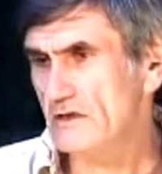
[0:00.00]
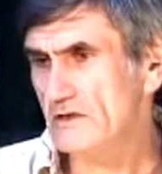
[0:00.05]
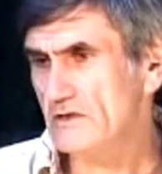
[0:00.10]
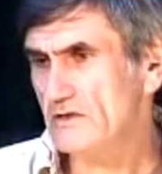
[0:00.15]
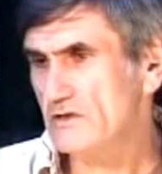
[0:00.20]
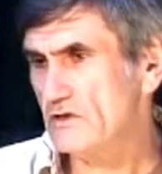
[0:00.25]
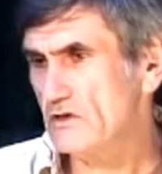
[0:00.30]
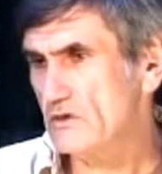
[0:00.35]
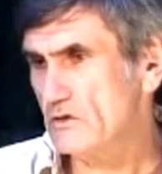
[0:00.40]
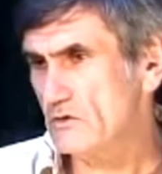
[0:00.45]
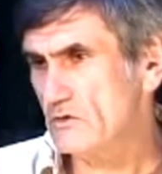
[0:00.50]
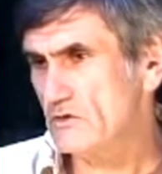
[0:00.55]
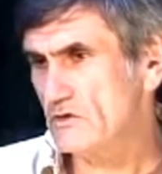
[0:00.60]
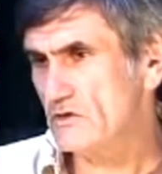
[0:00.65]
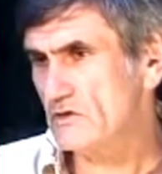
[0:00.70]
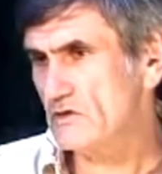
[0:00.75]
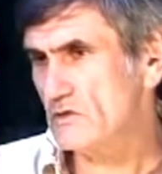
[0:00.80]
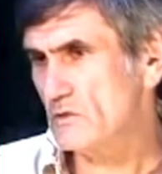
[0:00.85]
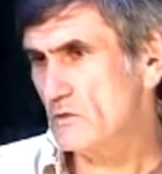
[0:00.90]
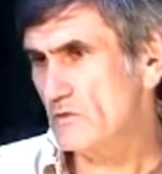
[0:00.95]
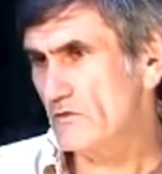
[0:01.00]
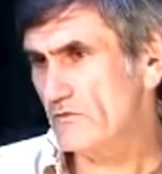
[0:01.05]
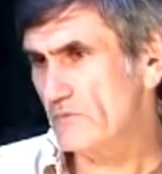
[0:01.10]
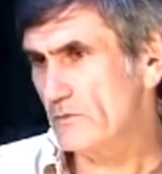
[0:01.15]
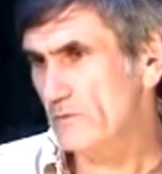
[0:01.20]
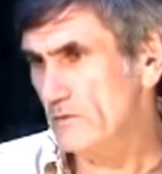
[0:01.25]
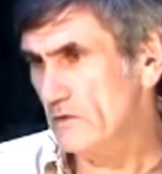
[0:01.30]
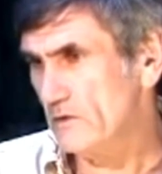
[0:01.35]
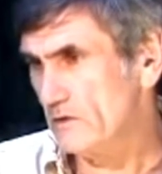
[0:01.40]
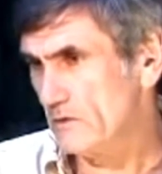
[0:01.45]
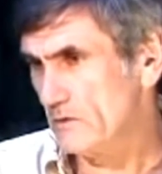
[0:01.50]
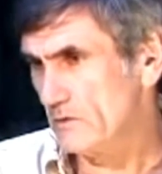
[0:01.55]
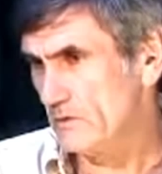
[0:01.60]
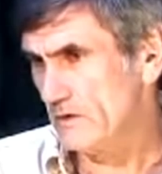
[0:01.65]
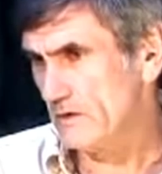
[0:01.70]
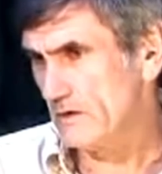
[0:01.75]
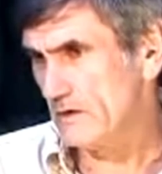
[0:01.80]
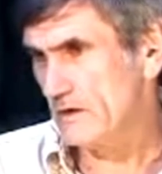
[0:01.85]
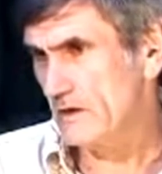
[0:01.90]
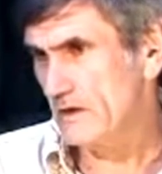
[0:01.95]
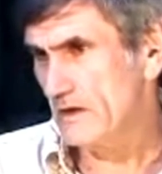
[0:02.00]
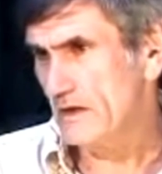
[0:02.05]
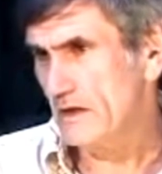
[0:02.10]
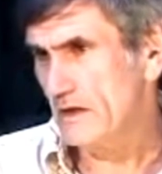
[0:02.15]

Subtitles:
institutions we're familiar with.